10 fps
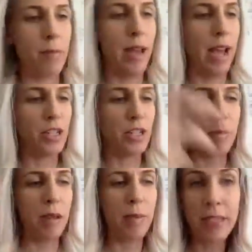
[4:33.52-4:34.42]
patch. That
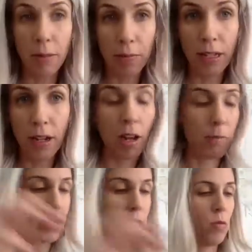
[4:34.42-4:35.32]
might be something
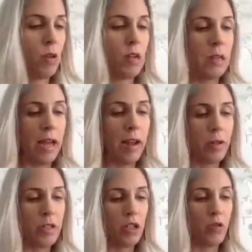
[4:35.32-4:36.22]
common to what I
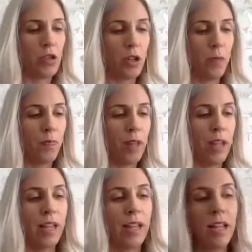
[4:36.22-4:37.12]
would do. So
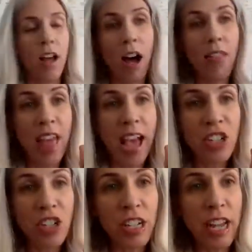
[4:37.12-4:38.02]
on that,
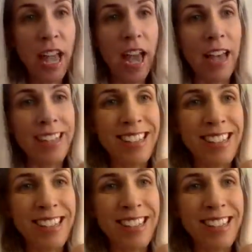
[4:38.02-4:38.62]
she has